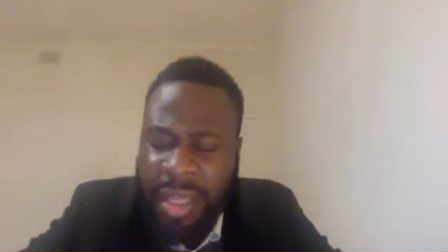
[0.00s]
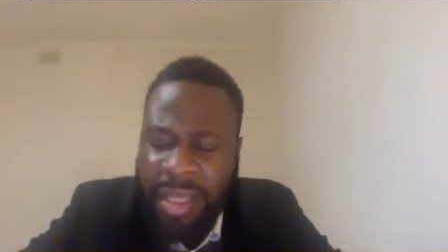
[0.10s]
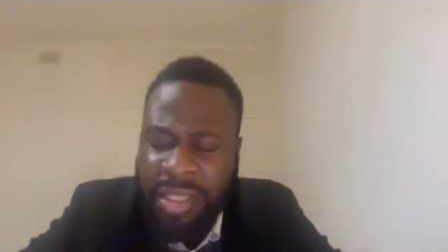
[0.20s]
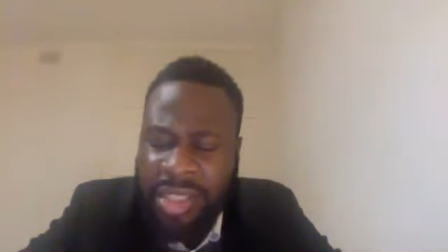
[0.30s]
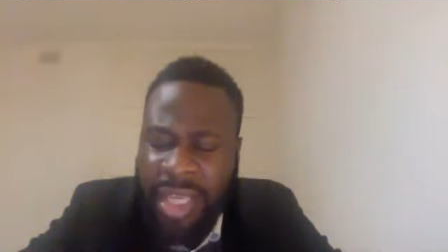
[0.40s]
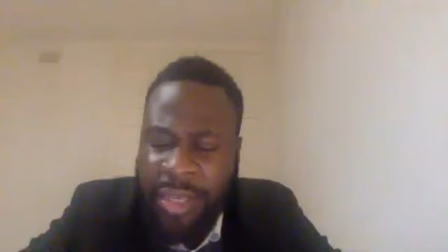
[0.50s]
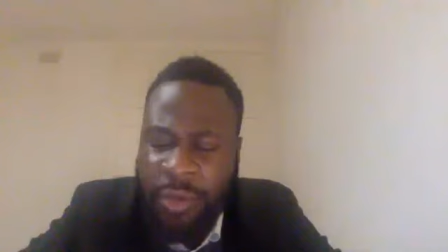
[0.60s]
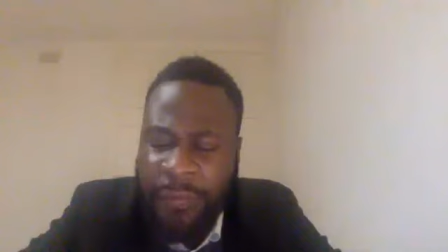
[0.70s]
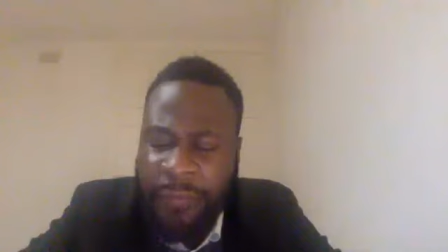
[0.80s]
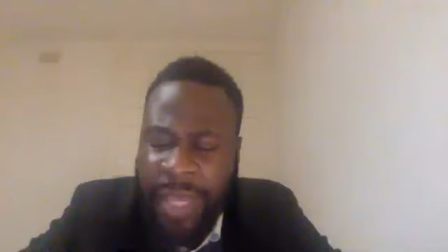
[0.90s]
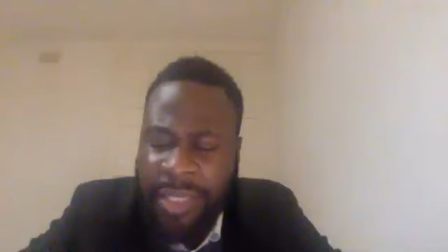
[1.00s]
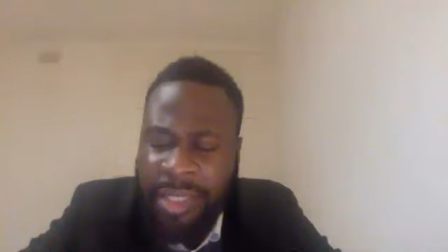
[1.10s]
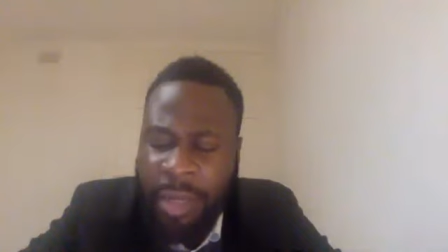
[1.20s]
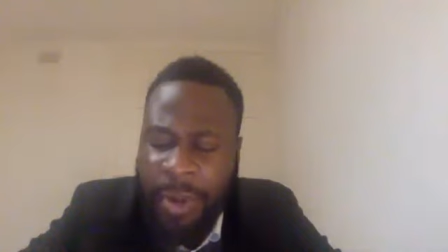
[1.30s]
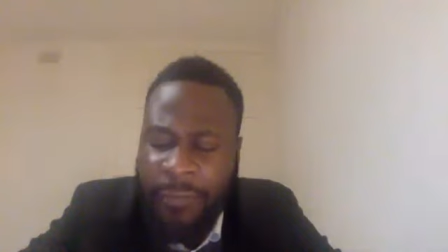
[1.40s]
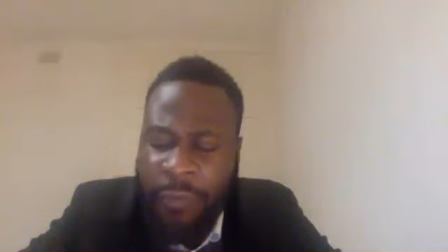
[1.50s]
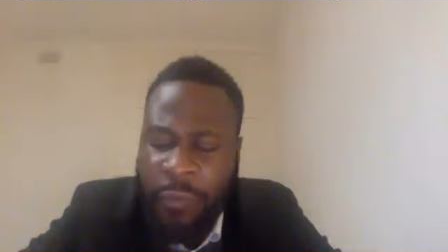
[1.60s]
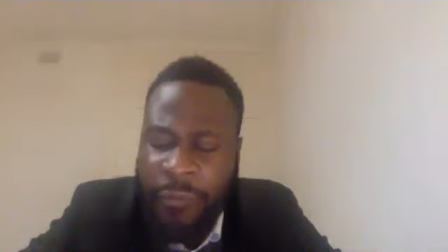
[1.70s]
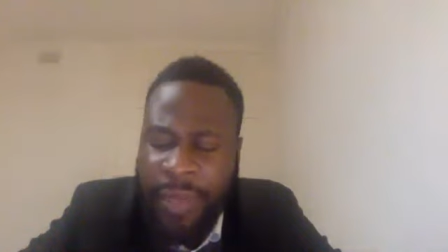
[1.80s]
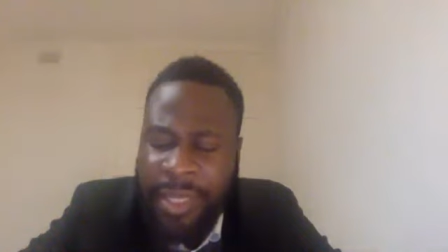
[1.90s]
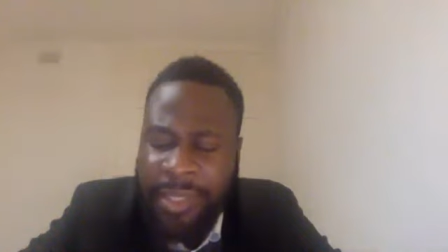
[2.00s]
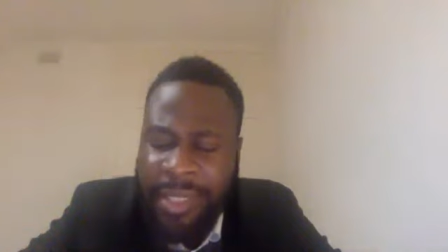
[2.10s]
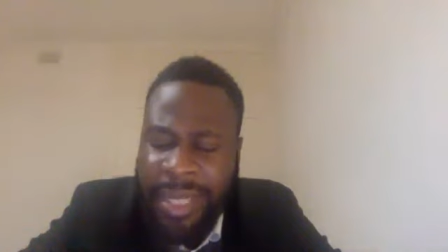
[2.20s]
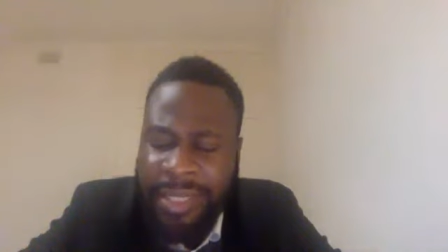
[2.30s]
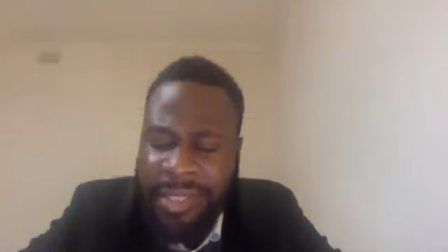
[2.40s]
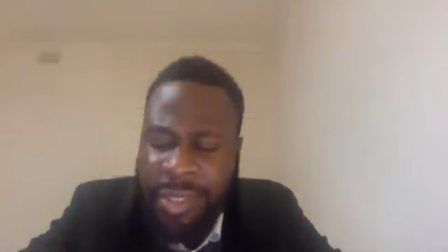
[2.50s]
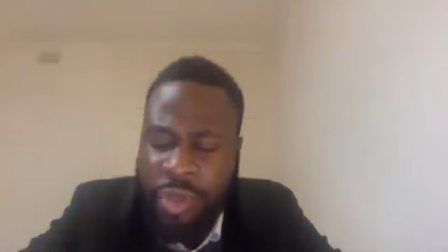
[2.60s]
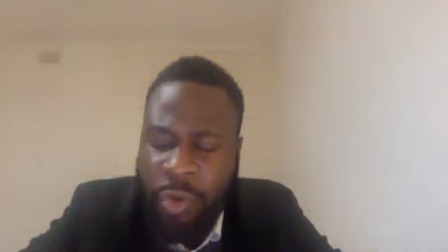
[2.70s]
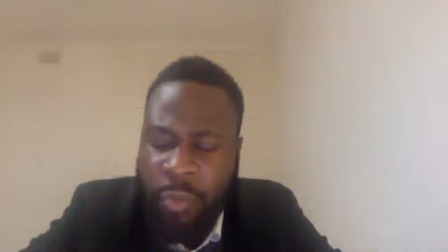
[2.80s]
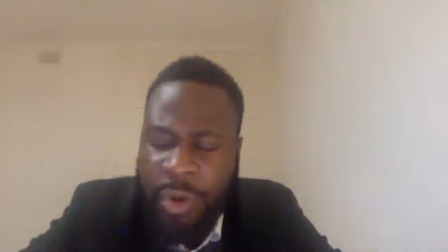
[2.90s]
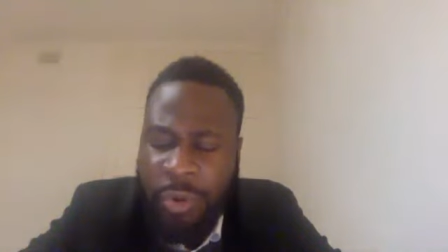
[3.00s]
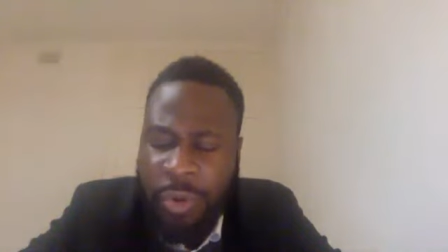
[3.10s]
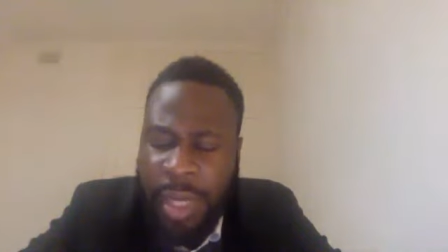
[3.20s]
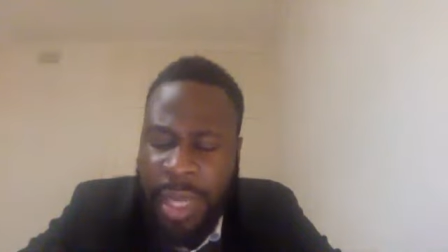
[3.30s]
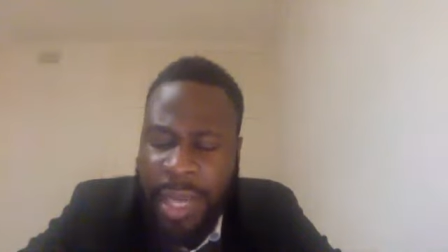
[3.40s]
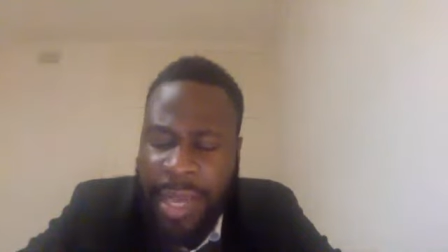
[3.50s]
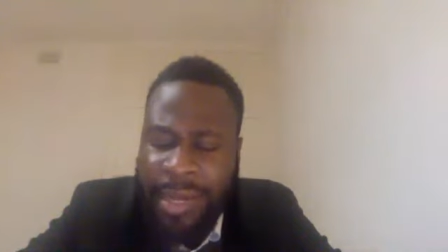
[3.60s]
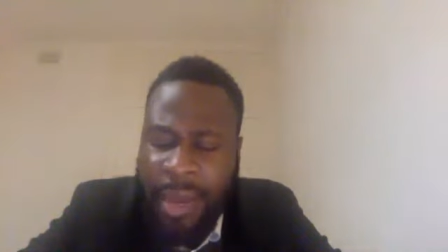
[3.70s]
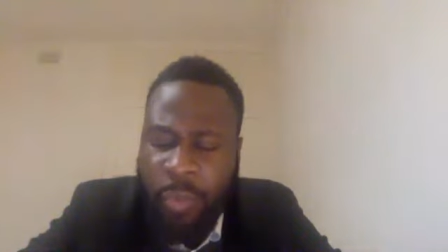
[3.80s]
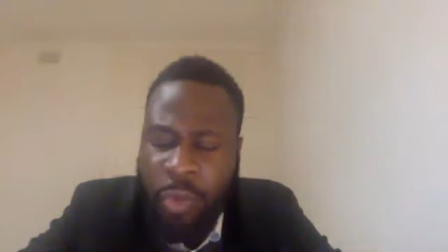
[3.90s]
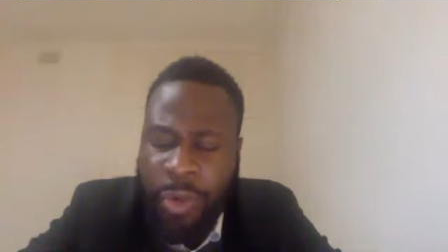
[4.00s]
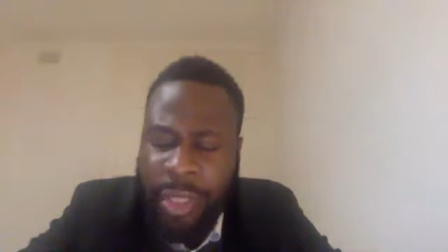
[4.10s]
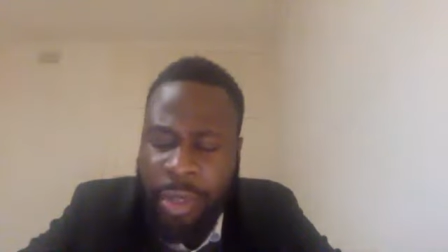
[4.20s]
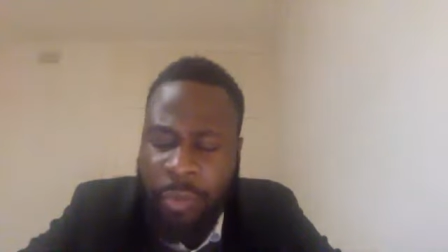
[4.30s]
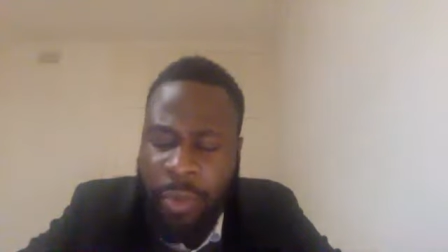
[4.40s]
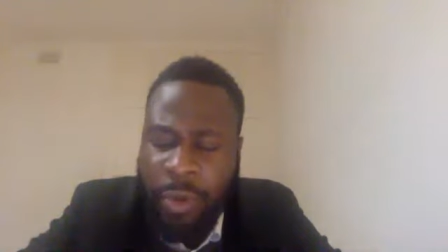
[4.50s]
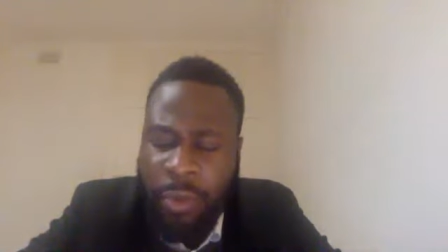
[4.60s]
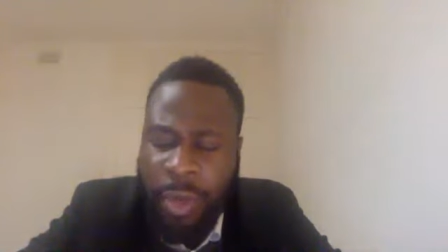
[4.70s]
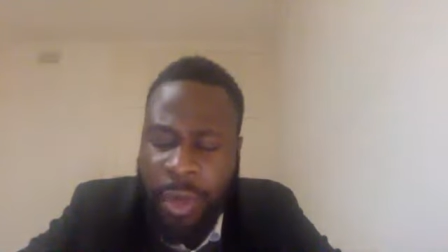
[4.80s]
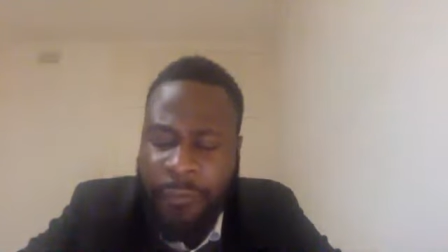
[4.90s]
seek your face above all mm-hmm. things, that seek your will, and that walk in your will.